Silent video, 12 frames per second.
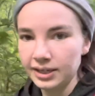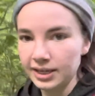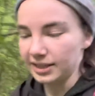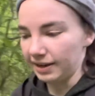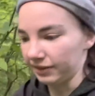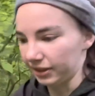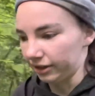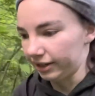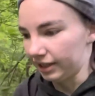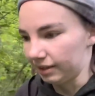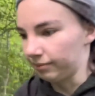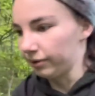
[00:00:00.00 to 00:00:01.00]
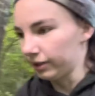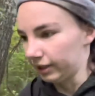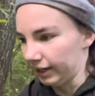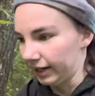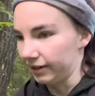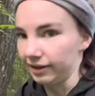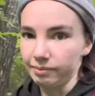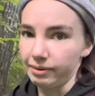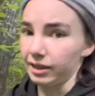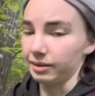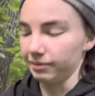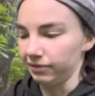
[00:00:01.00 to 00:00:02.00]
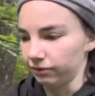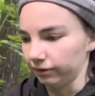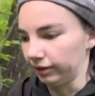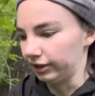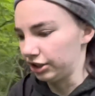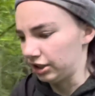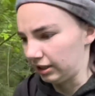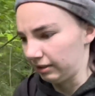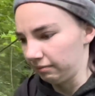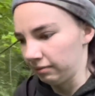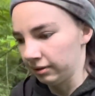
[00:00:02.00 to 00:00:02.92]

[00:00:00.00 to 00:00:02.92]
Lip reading: 7:30 in the morning now. I'll be there before lunchtime.